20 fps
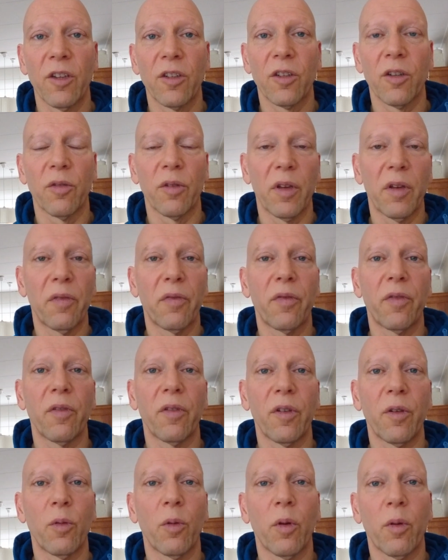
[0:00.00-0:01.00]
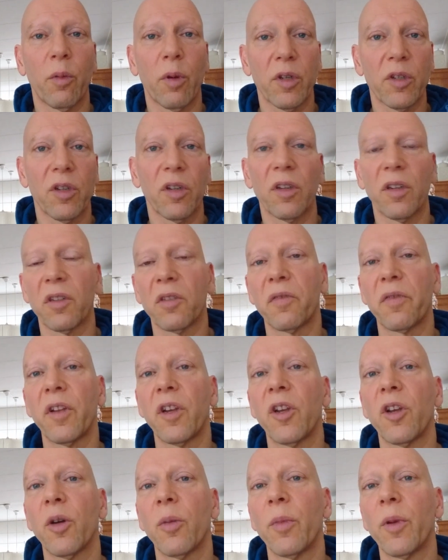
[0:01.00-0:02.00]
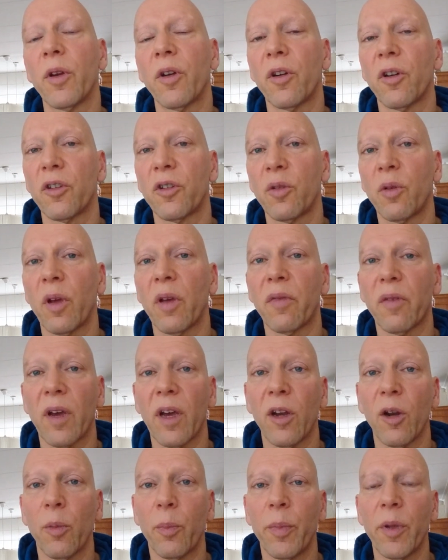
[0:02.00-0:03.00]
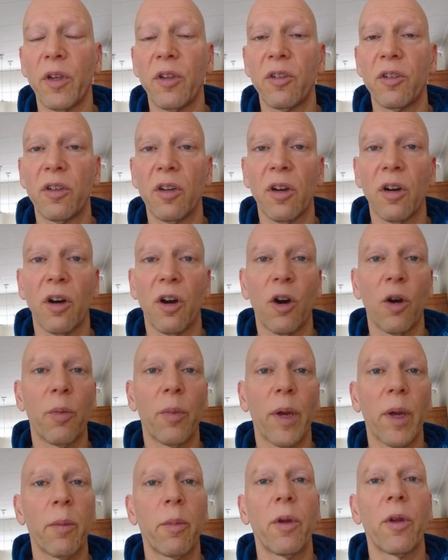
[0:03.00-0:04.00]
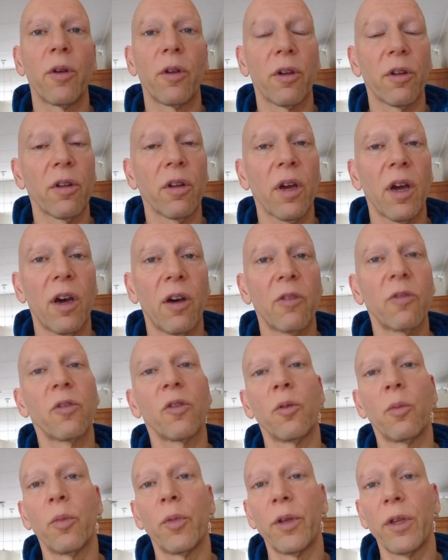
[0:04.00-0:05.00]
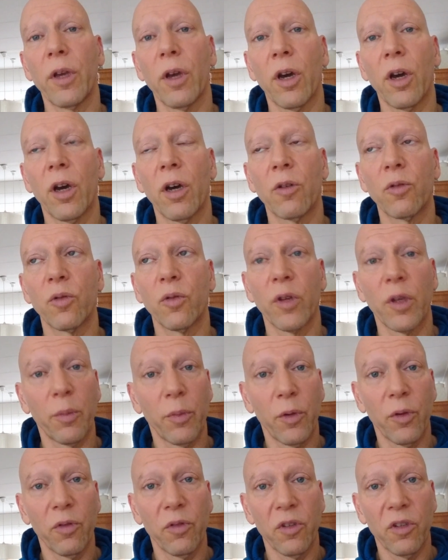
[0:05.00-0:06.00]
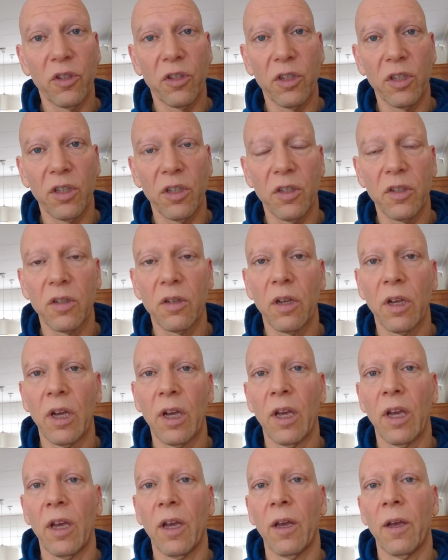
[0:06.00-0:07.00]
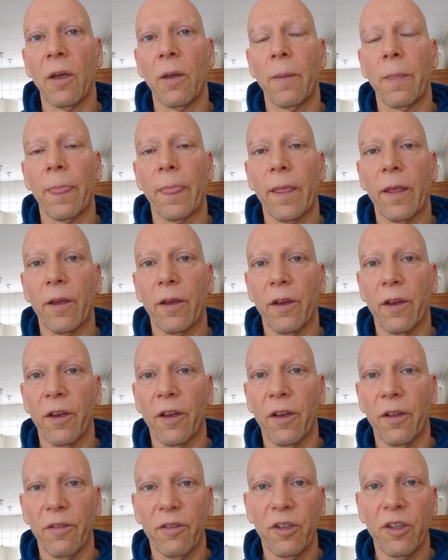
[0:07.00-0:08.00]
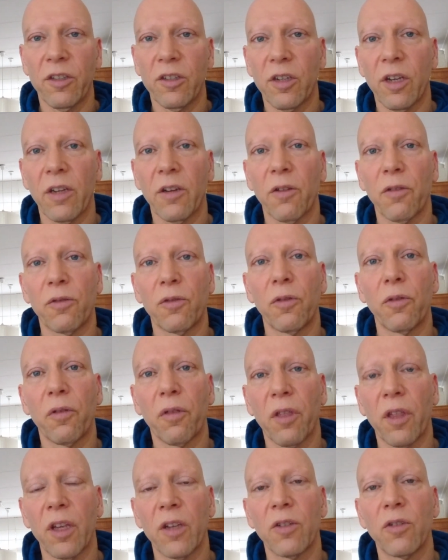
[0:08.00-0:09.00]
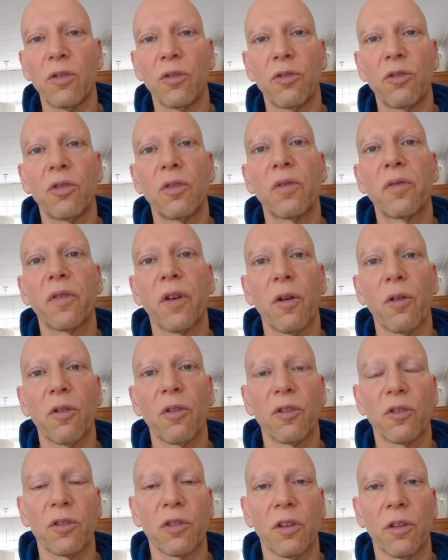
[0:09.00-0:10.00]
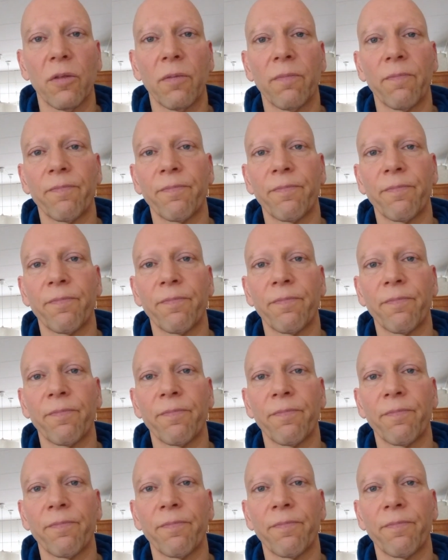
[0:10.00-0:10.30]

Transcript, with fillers: So if you are watching this video because you have alopecia or maybe another autoimmune, autoimmune disease, uh, these are the two things you should focus on.